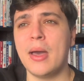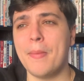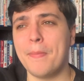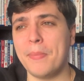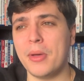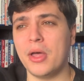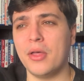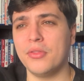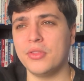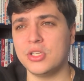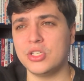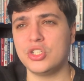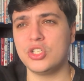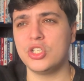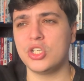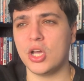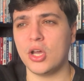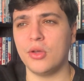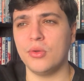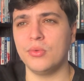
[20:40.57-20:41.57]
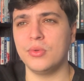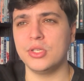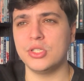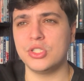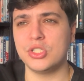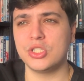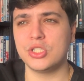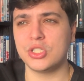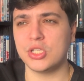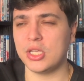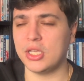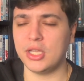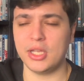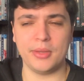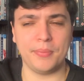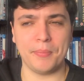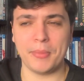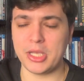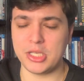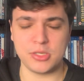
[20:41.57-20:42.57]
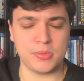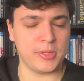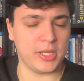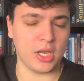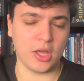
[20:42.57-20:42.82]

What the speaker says: but this show it makes me